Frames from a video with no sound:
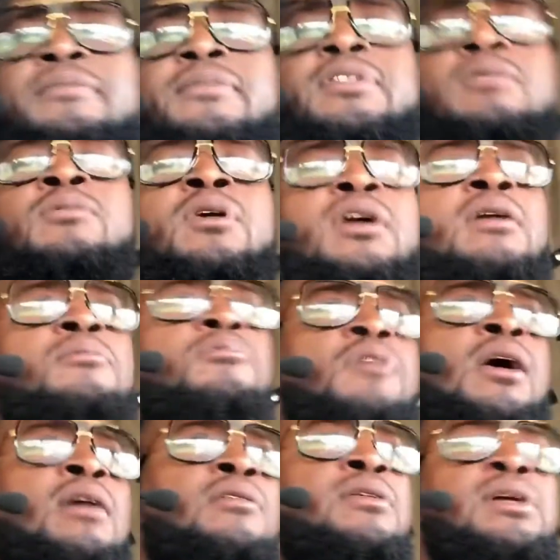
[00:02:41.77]
It's a work in
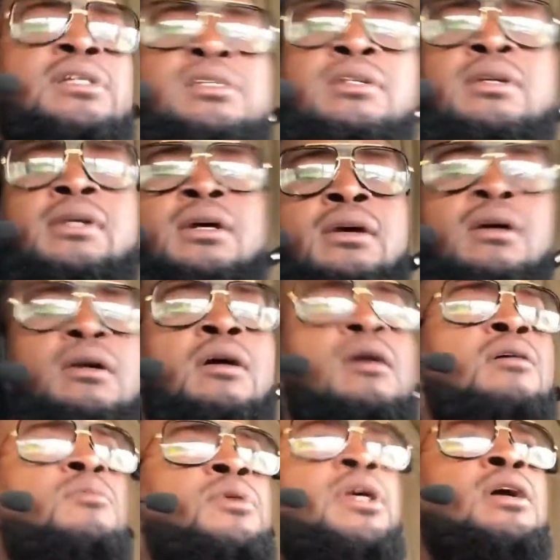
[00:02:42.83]
progress.
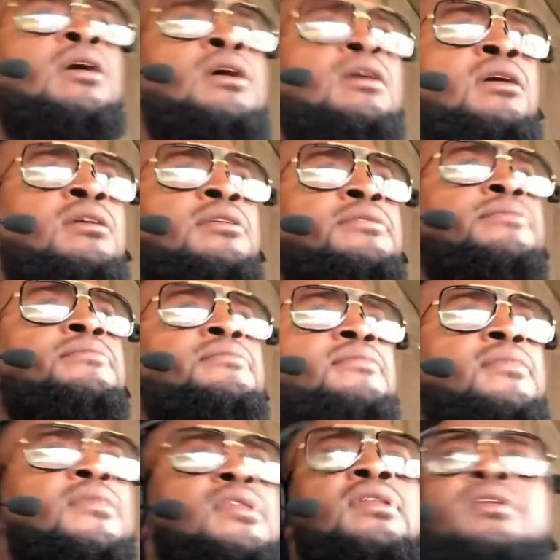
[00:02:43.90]
Aren't we all?
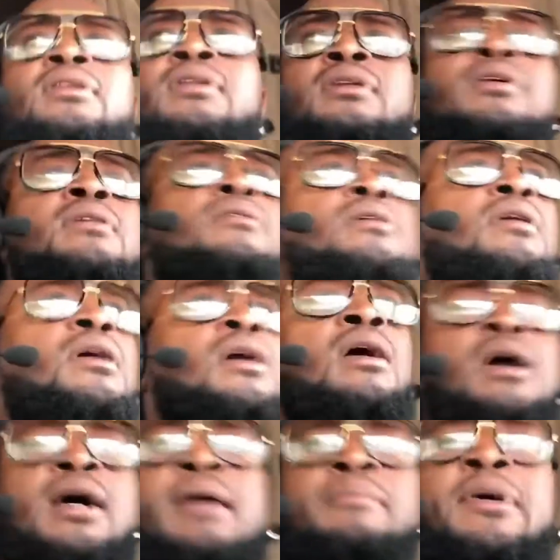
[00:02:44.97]
All
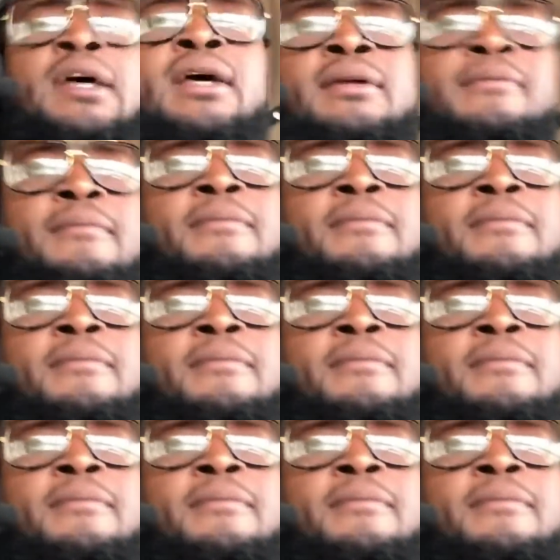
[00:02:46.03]
right, man.